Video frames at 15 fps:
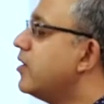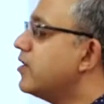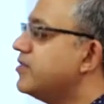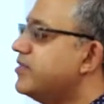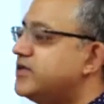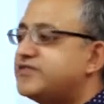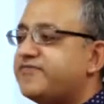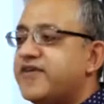
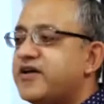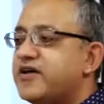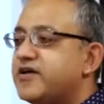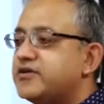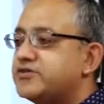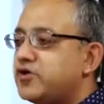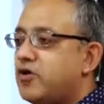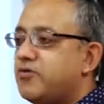This finger
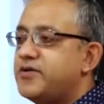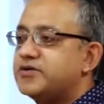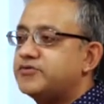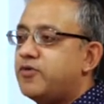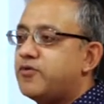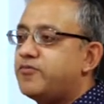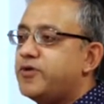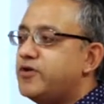is always
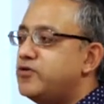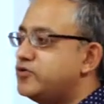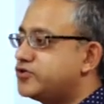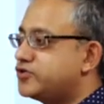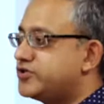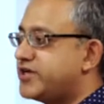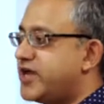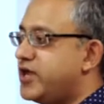what we use to
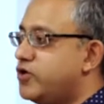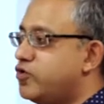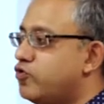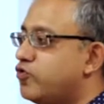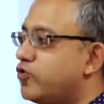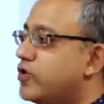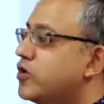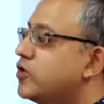say
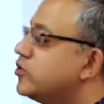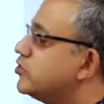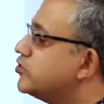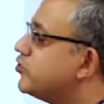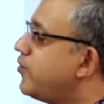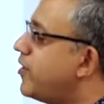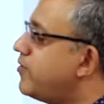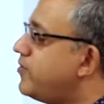you. So
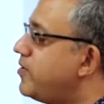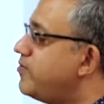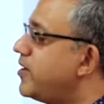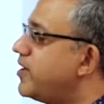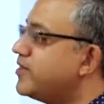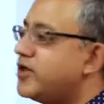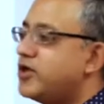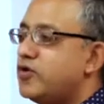when we bring
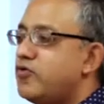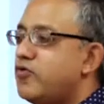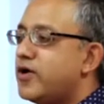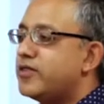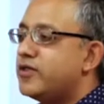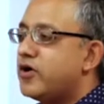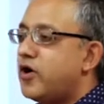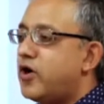the you and
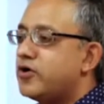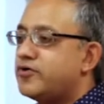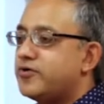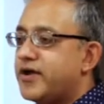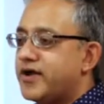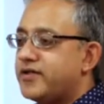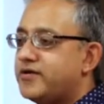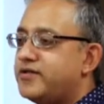the God
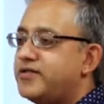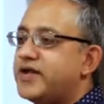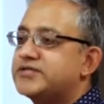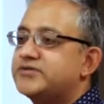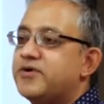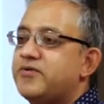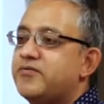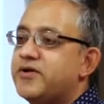together, that's
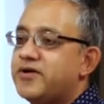when we